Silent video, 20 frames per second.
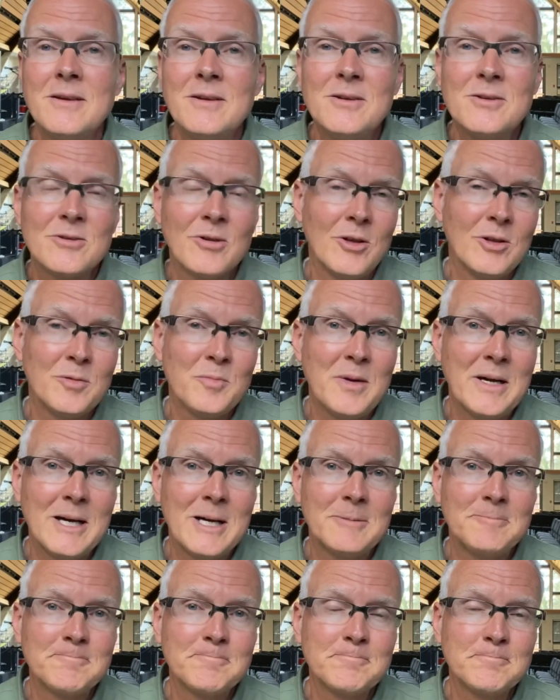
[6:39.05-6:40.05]
is all
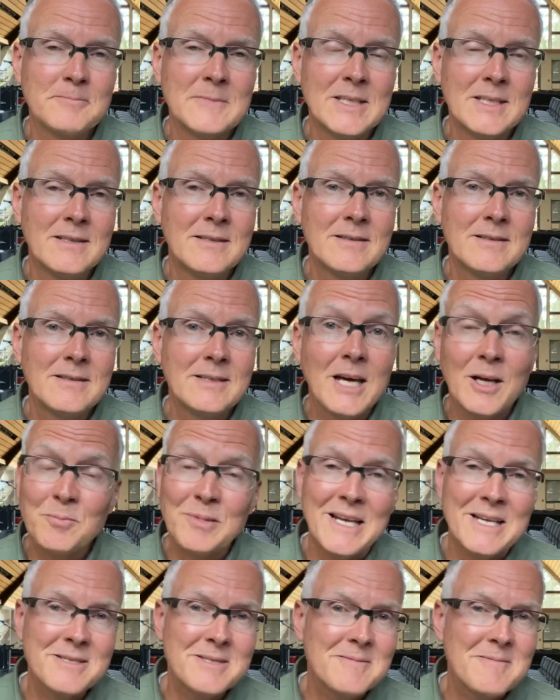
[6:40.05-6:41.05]
about. God
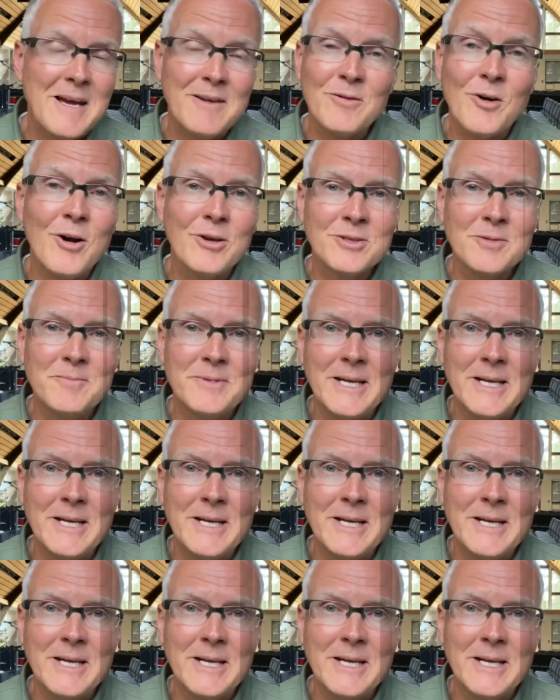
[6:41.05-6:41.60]
bless. Have an awesome